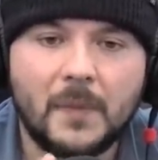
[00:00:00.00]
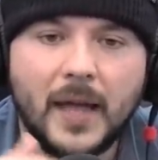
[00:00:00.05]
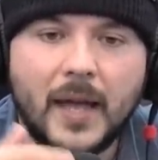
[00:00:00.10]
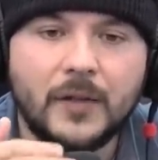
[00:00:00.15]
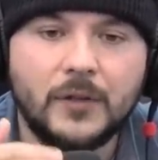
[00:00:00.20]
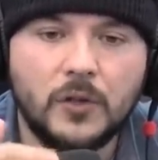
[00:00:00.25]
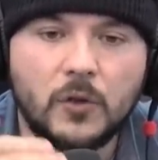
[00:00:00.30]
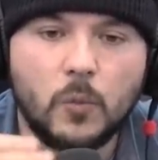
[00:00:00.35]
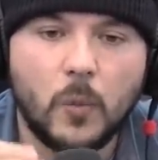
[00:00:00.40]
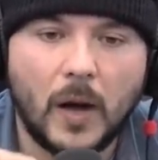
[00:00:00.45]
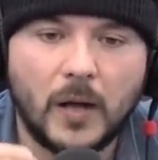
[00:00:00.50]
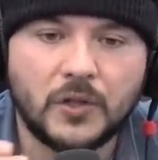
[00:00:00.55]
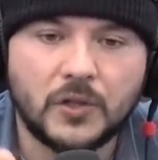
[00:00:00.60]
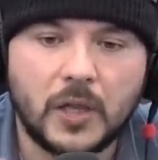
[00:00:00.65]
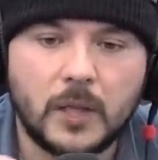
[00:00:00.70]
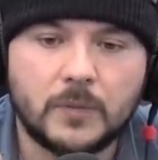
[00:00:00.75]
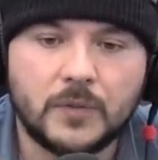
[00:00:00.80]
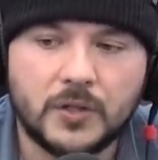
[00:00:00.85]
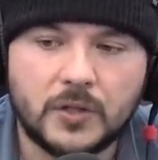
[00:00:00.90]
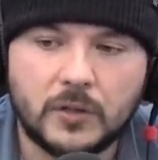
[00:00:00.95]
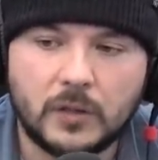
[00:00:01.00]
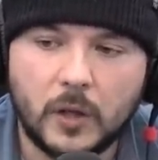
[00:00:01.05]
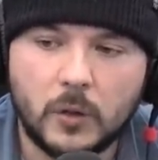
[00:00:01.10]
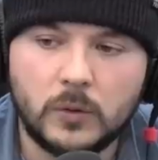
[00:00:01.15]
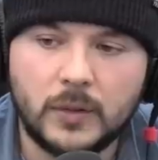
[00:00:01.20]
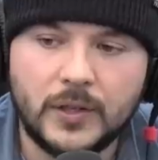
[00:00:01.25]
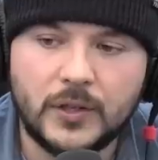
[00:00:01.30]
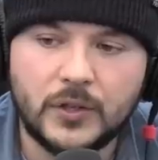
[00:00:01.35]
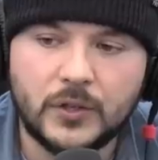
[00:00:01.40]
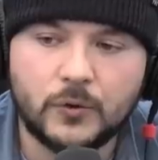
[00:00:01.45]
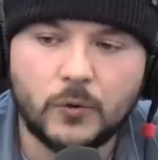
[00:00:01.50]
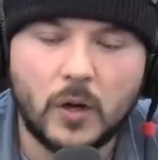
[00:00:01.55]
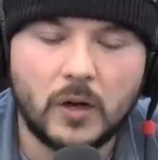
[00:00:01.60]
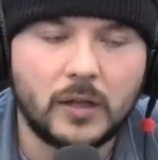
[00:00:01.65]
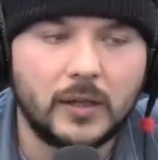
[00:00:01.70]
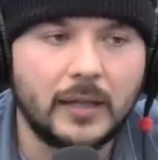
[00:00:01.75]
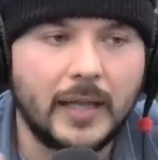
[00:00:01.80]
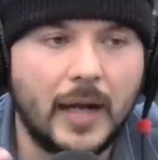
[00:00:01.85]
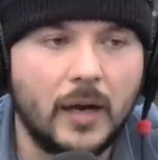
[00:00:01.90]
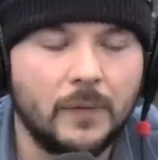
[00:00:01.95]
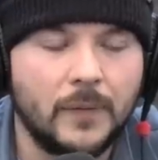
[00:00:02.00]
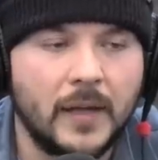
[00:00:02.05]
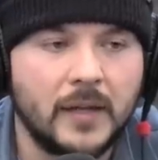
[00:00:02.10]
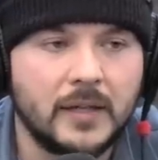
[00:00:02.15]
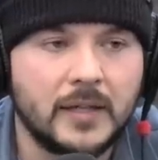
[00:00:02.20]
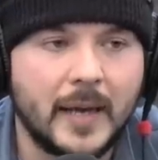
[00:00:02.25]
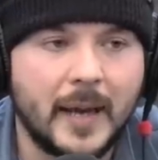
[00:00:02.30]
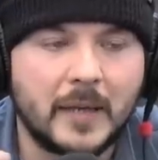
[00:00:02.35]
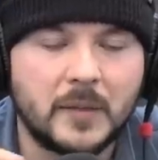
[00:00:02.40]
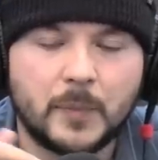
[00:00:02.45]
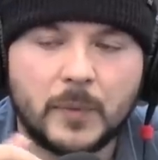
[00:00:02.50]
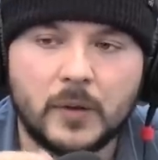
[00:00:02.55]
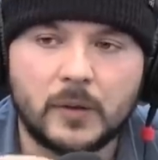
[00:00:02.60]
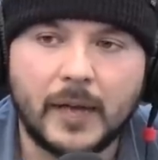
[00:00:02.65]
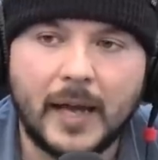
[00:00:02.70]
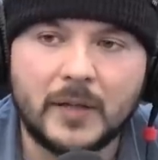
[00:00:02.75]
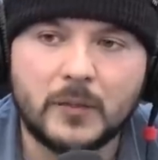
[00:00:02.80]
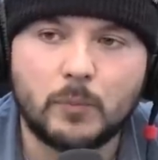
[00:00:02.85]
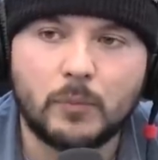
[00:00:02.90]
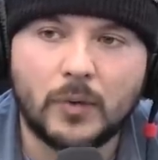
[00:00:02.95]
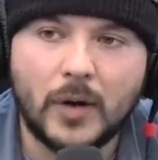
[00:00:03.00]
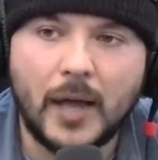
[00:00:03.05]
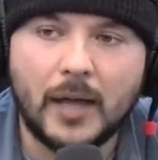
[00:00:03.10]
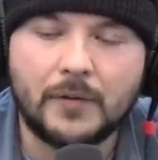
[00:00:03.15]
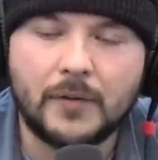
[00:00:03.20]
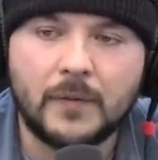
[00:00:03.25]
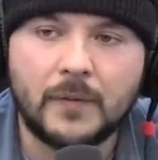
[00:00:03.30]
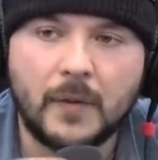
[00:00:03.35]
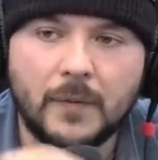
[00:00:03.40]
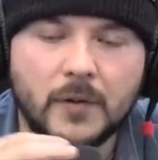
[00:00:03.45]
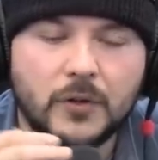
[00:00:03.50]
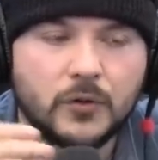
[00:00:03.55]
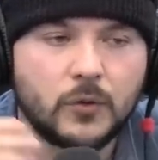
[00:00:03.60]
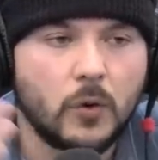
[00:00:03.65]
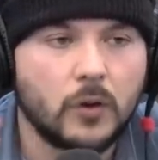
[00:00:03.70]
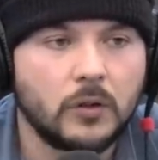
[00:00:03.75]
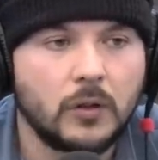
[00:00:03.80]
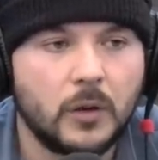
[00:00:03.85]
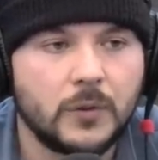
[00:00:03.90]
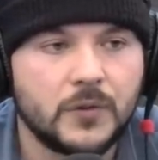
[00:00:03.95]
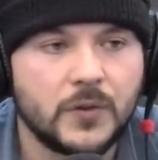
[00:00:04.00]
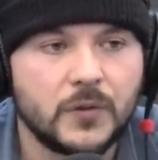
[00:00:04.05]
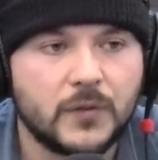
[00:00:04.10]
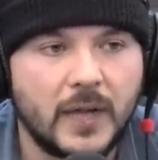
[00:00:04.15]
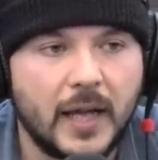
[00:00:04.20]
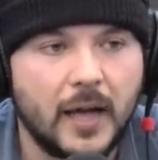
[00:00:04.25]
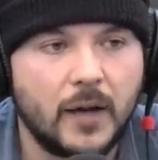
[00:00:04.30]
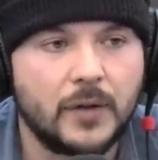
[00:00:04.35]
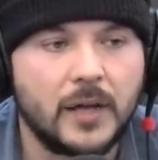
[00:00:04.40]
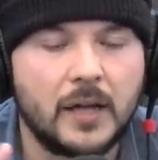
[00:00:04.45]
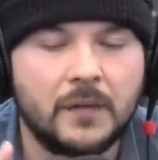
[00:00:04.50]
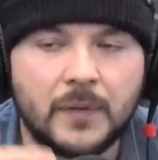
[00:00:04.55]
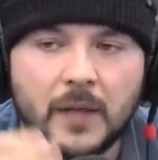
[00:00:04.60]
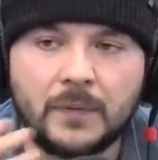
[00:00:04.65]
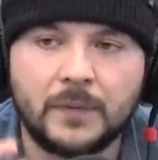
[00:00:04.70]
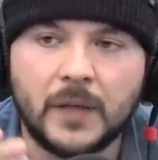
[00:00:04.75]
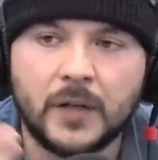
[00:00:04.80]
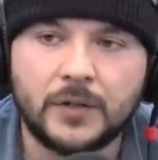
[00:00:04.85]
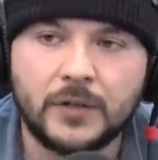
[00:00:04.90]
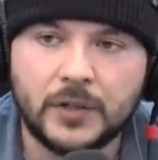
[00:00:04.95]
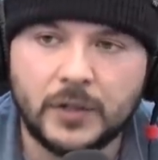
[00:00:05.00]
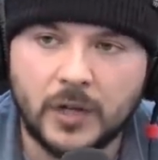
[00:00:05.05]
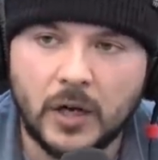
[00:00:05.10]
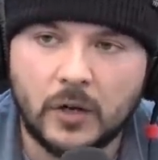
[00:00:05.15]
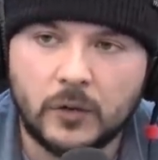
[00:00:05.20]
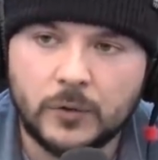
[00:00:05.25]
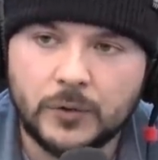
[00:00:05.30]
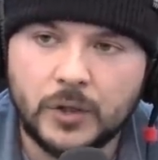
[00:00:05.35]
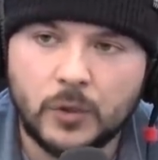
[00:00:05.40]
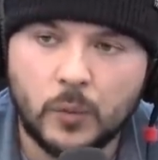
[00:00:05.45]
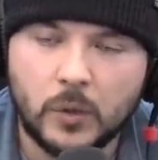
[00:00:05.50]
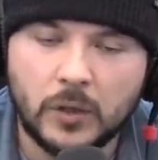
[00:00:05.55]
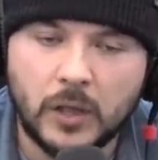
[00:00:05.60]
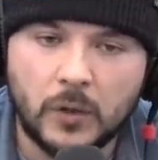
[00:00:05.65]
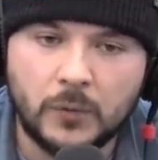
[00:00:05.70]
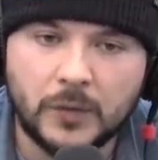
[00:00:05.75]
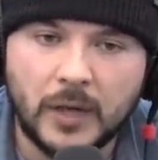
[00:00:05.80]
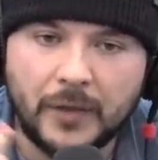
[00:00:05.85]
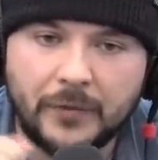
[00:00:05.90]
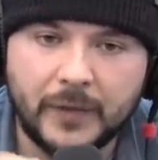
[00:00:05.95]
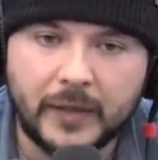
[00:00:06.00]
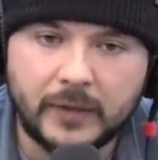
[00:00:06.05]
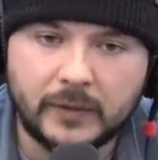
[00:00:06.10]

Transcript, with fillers: then you watch them slowly struggle out and then gasp their last breath, and then their store closes down, and then there you go. Yeah. You will own nothing.